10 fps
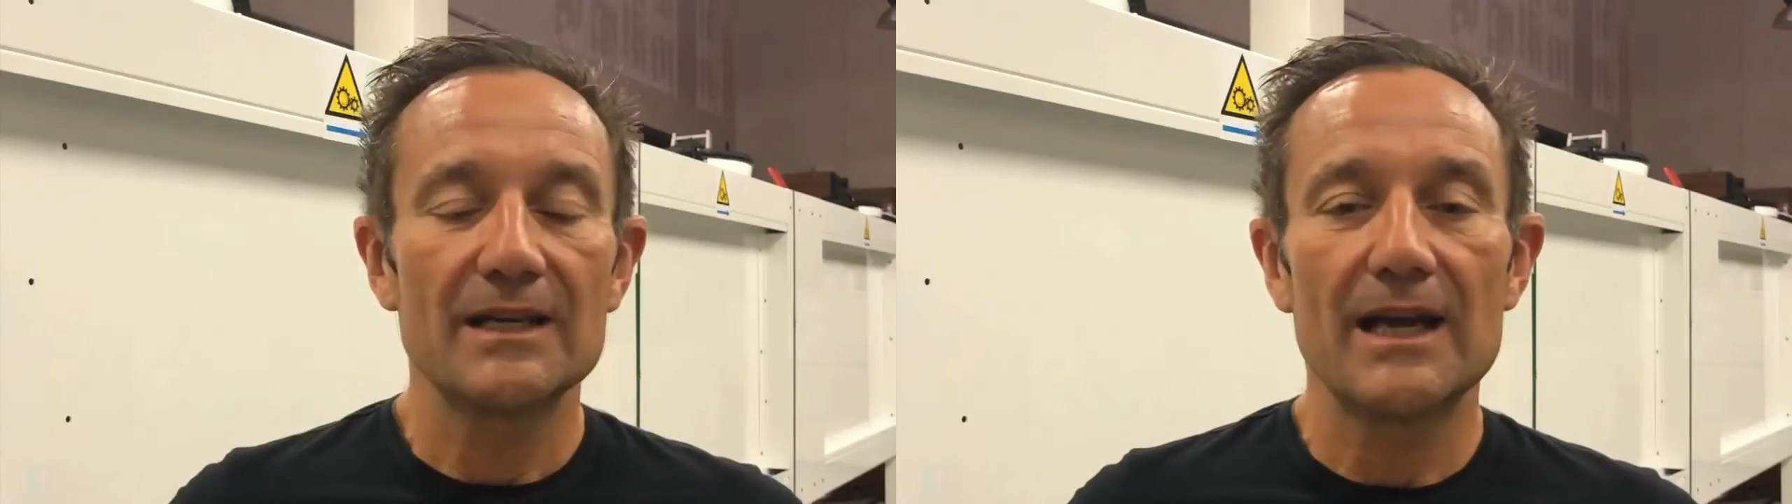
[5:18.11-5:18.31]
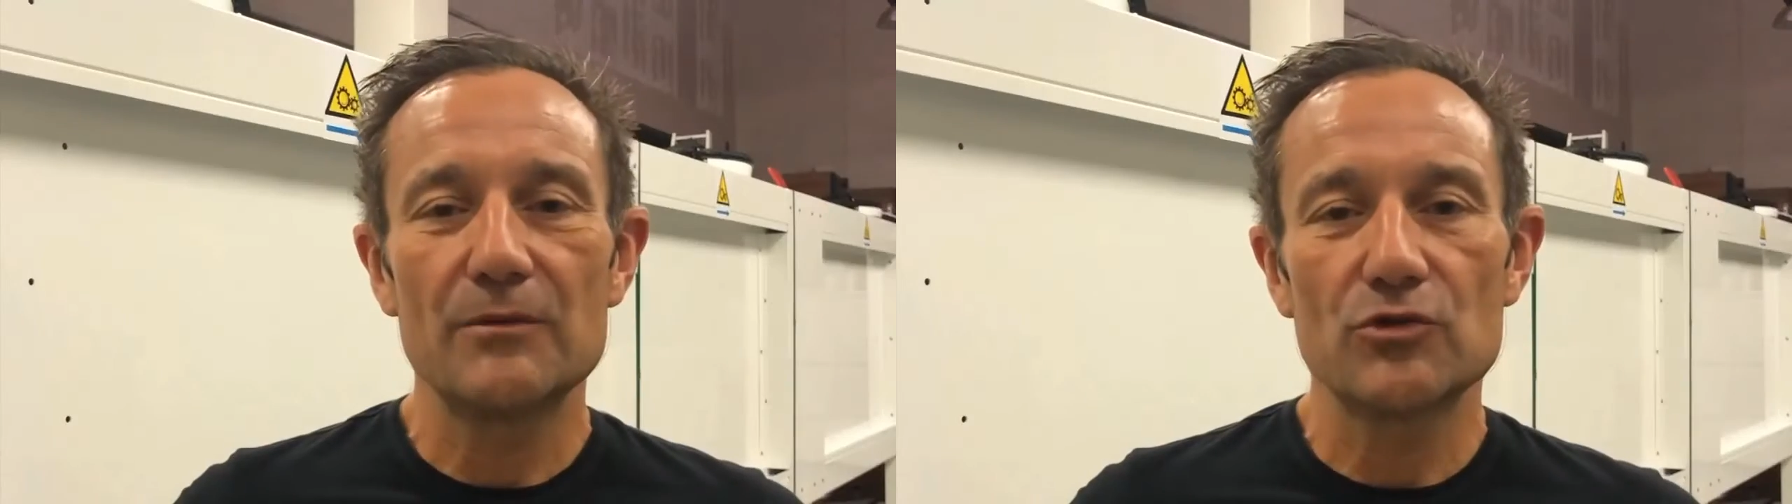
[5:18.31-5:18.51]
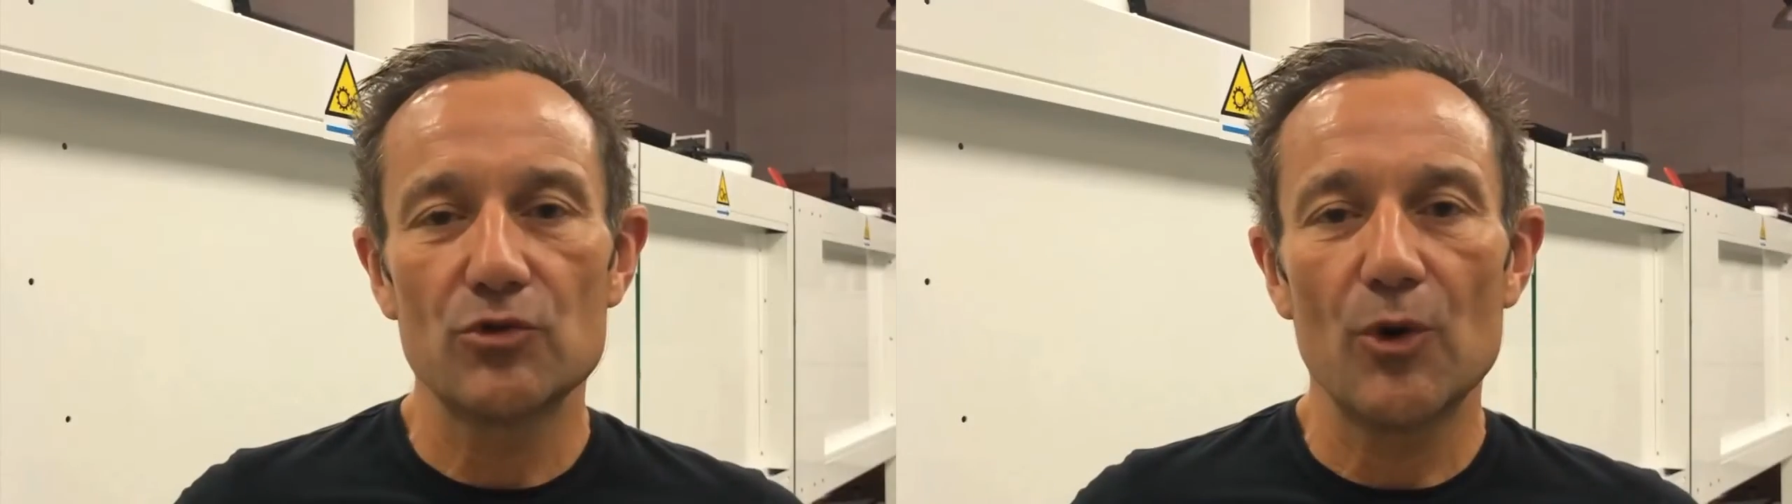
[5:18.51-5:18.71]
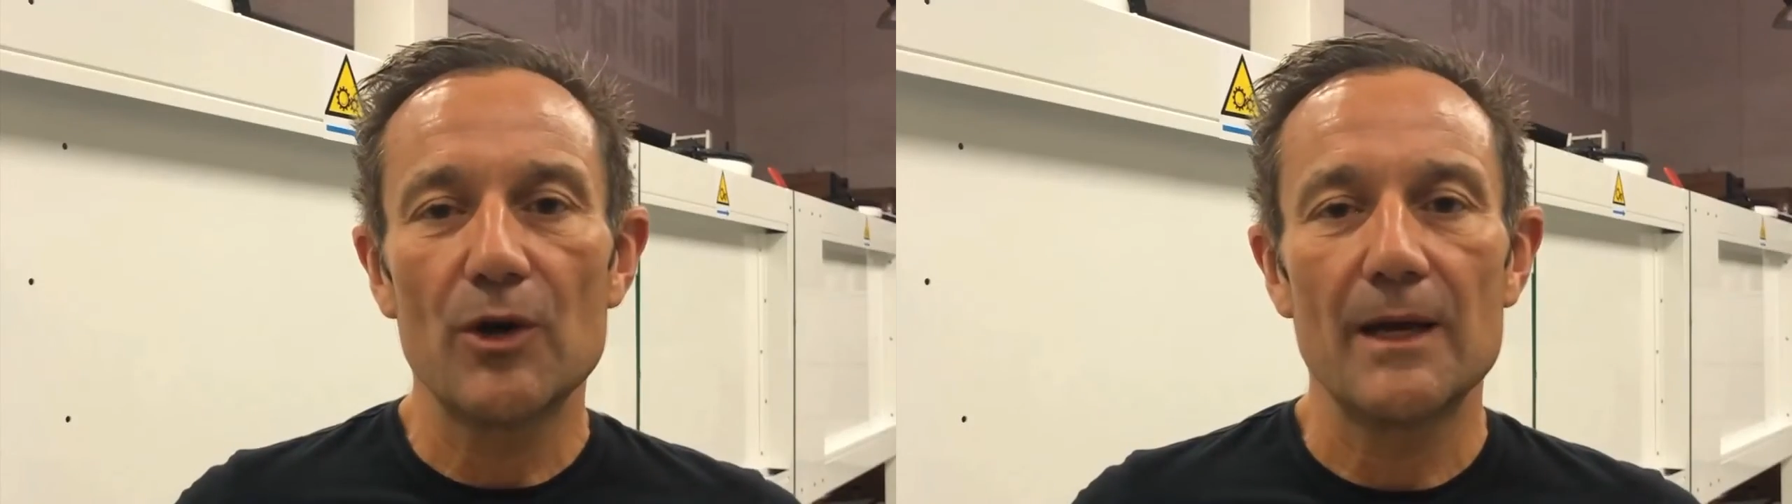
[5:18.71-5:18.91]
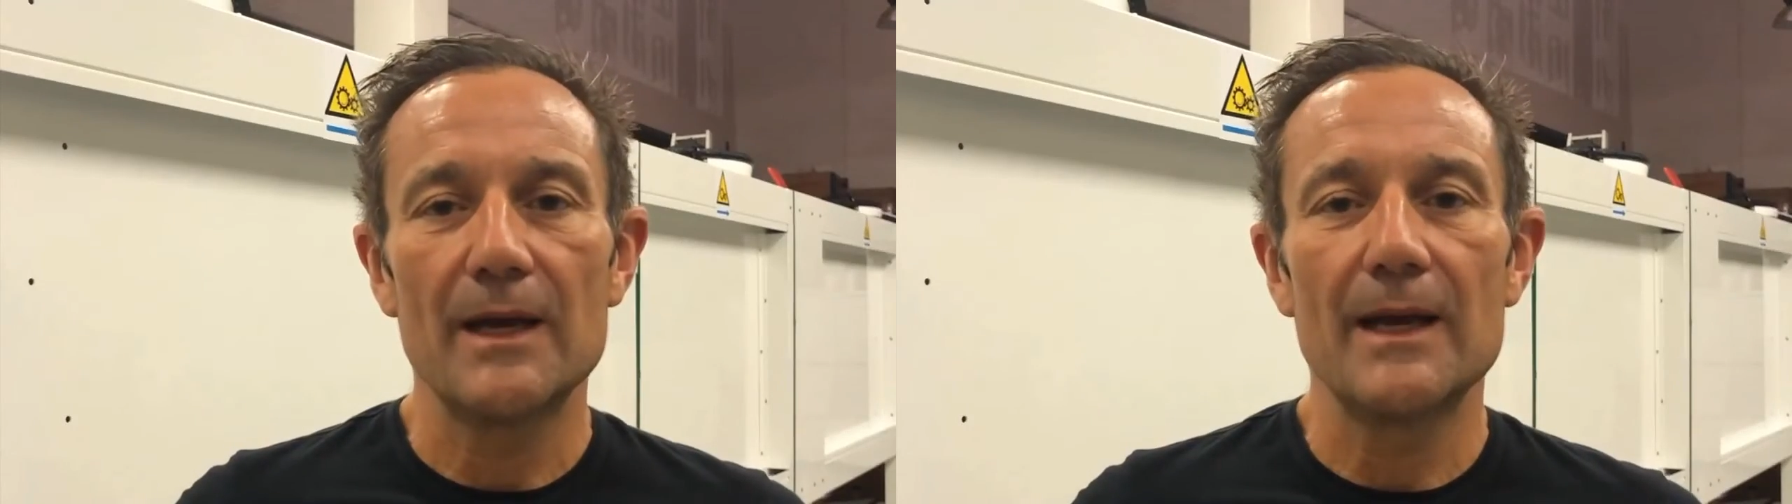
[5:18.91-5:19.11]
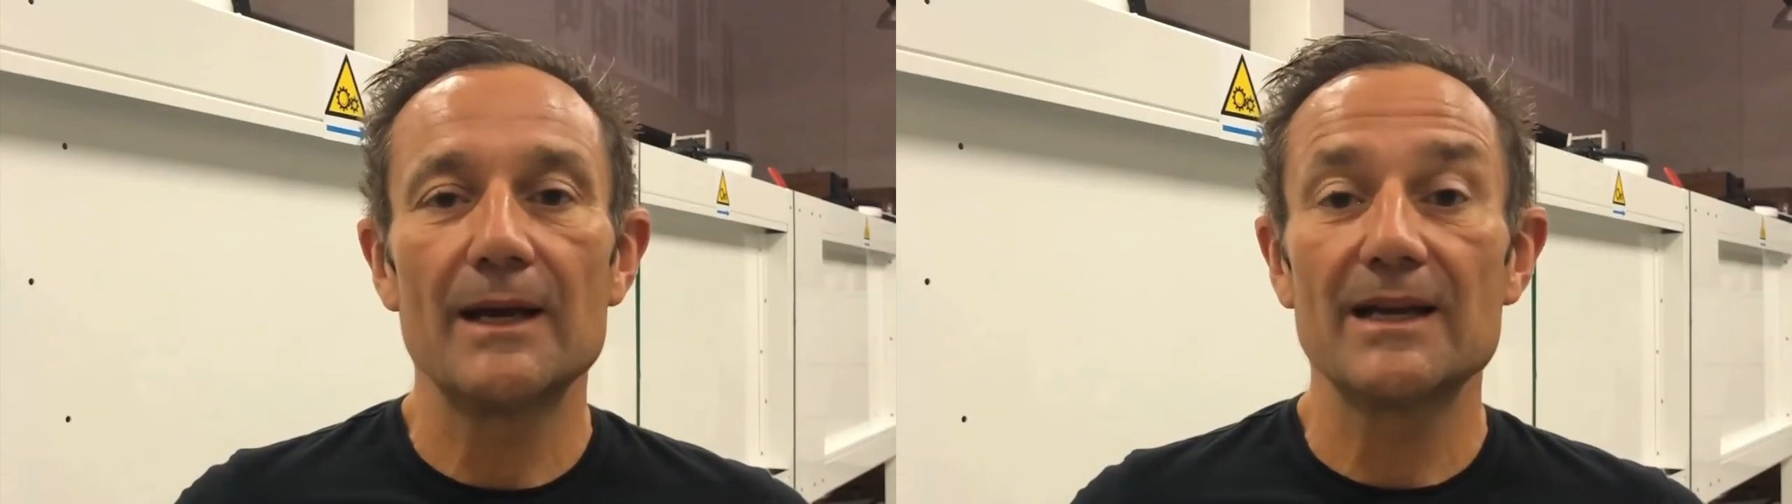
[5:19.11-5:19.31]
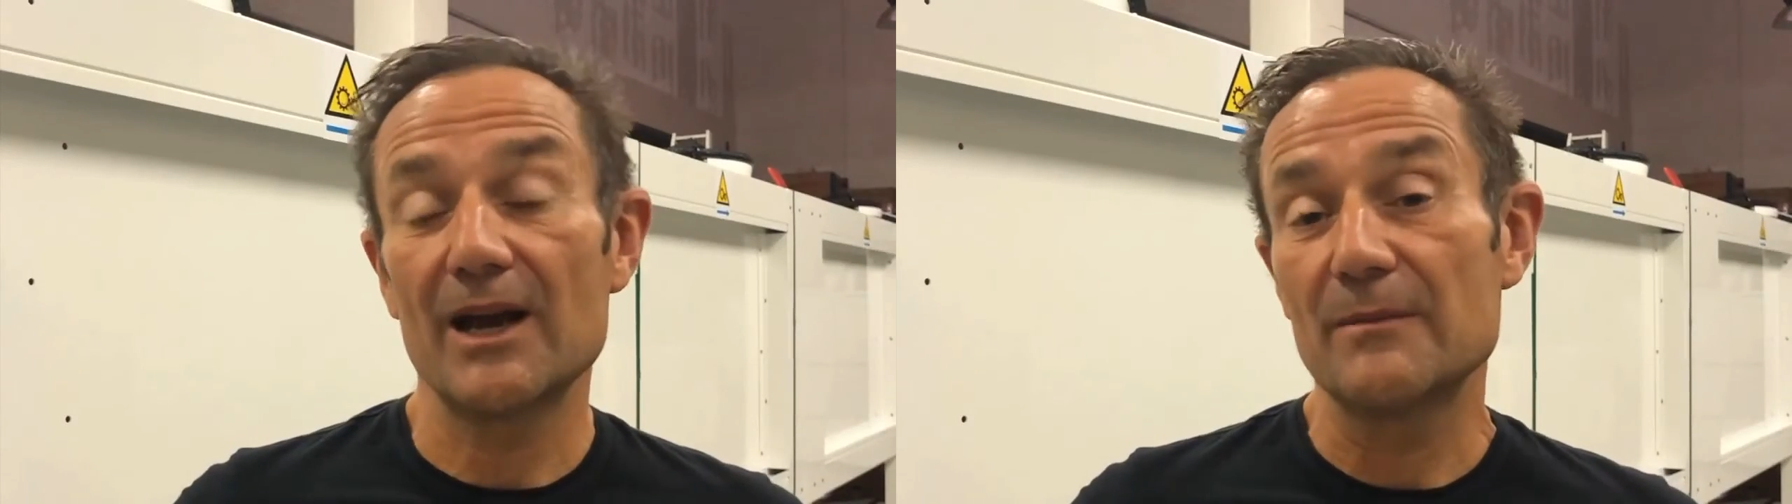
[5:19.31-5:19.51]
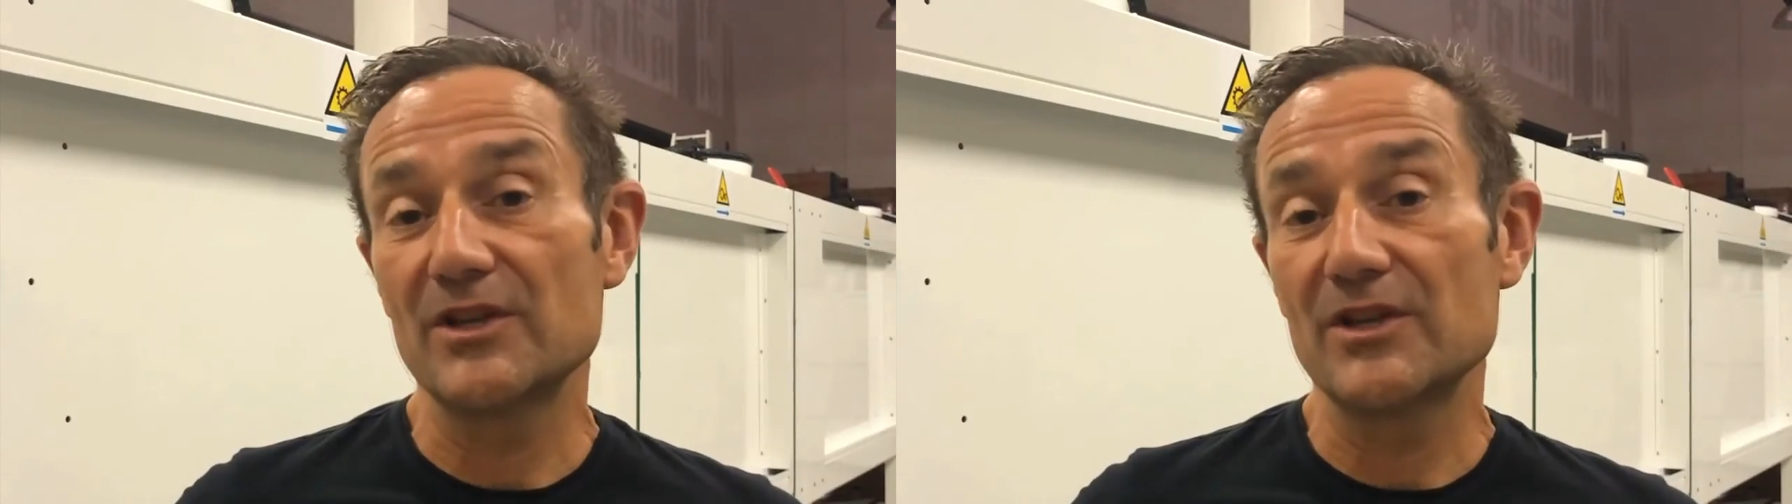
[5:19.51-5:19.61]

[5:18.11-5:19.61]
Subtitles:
As I said before, they